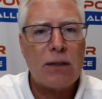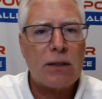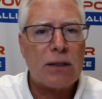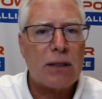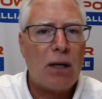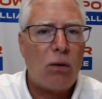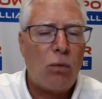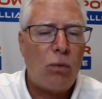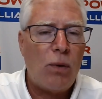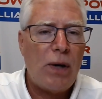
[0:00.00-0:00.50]

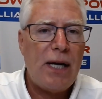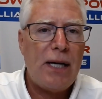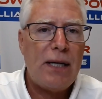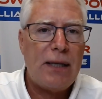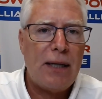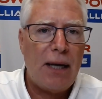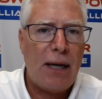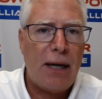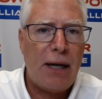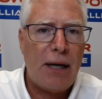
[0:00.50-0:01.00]
that we
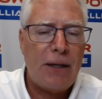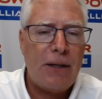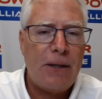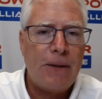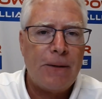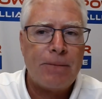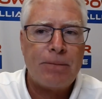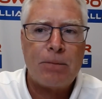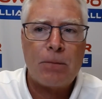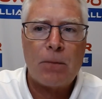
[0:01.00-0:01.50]
did
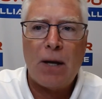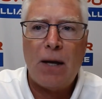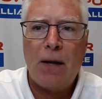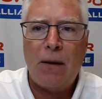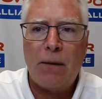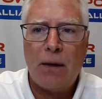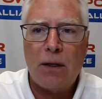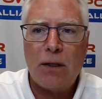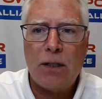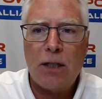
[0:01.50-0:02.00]

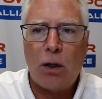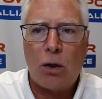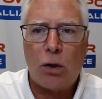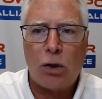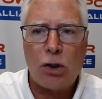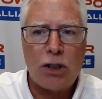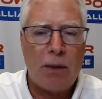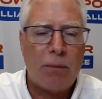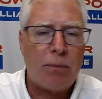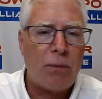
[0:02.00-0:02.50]
in the
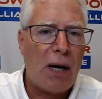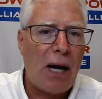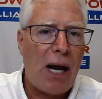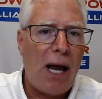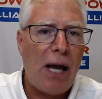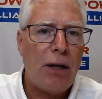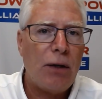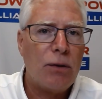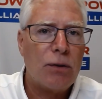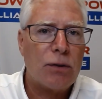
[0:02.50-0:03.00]
dealership that
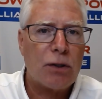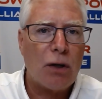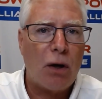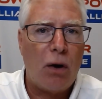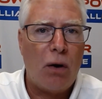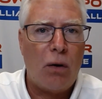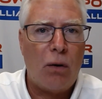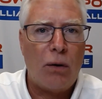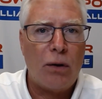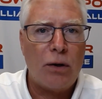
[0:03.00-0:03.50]
I used to
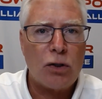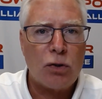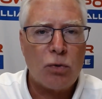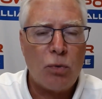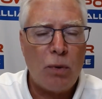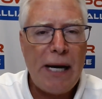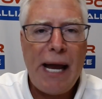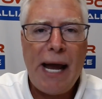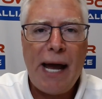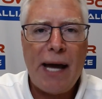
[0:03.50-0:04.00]
own is
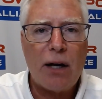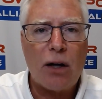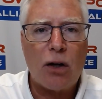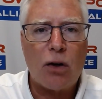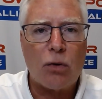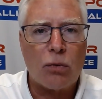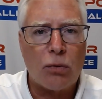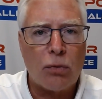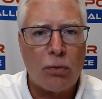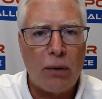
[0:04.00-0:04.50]
we had a
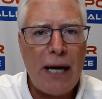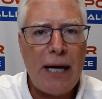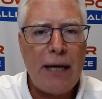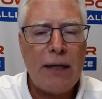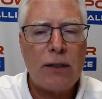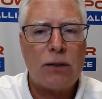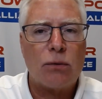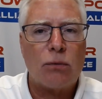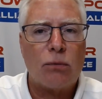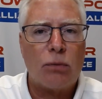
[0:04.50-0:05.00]

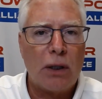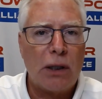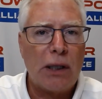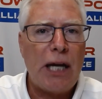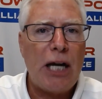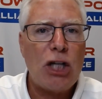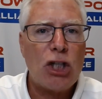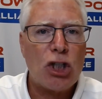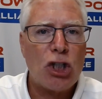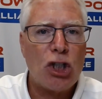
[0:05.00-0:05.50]
great
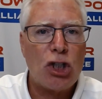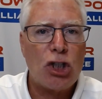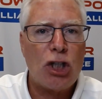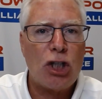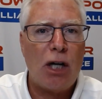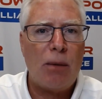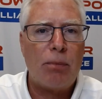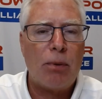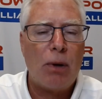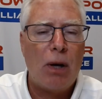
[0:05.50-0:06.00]

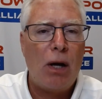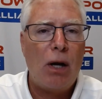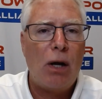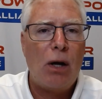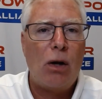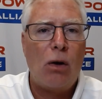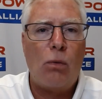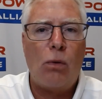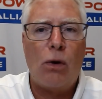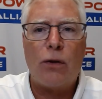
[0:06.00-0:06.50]
relationship
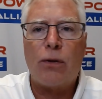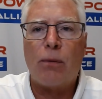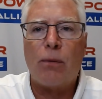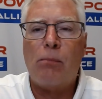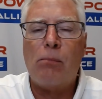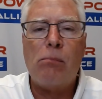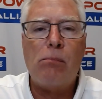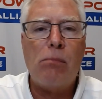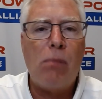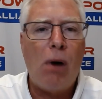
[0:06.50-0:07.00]
with
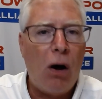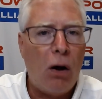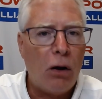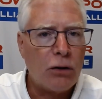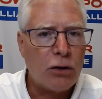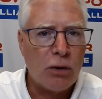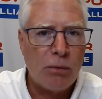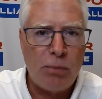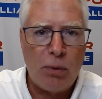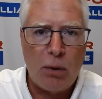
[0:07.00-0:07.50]

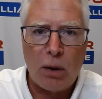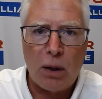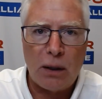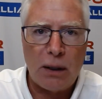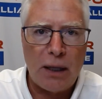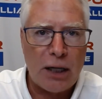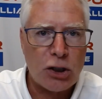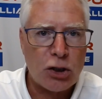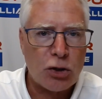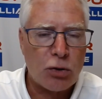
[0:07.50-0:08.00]
multiple
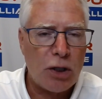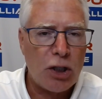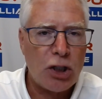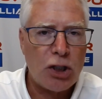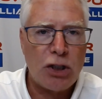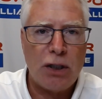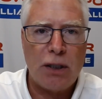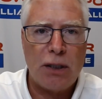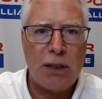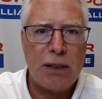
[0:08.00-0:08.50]

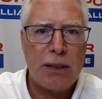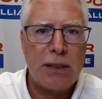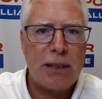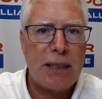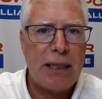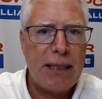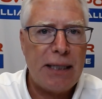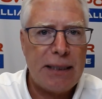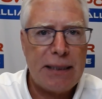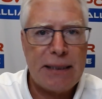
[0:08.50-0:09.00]
electricians
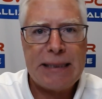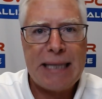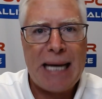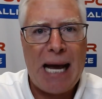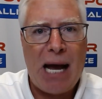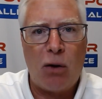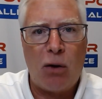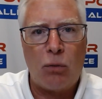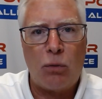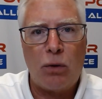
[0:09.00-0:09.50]
in
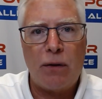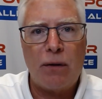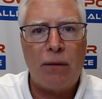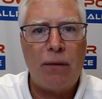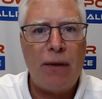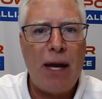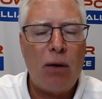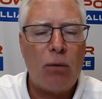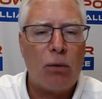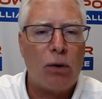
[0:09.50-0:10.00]
town, whether
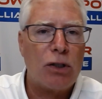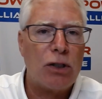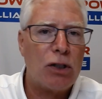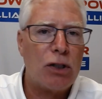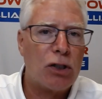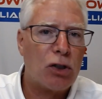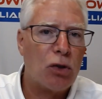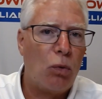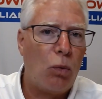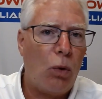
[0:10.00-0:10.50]
they were
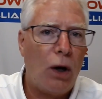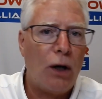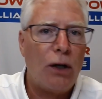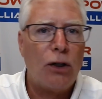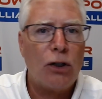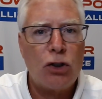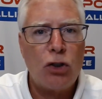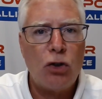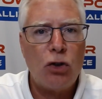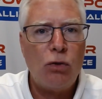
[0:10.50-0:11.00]
just the 1
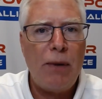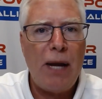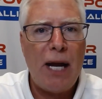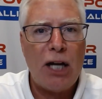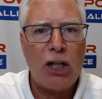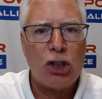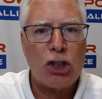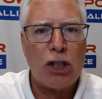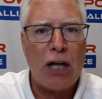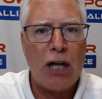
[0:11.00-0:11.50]
or 2
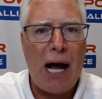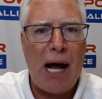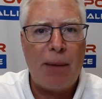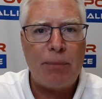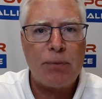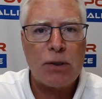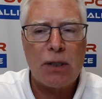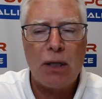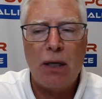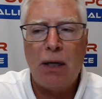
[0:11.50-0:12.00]
man
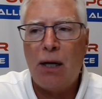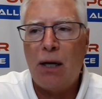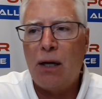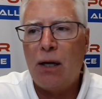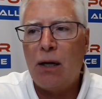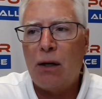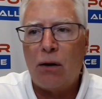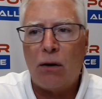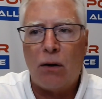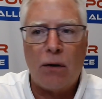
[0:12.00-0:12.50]
shops
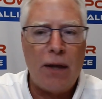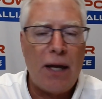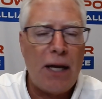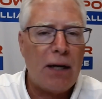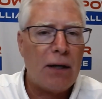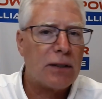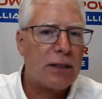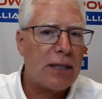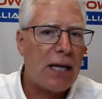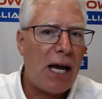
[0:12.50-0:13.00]
or
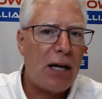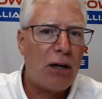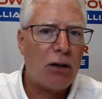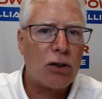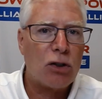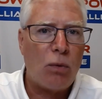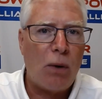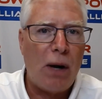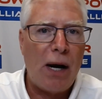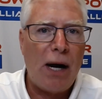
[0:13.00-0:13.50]
they are 10 or
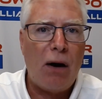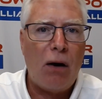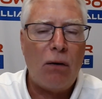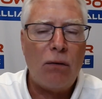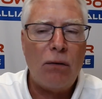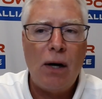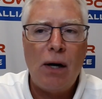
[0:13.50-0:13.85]
12.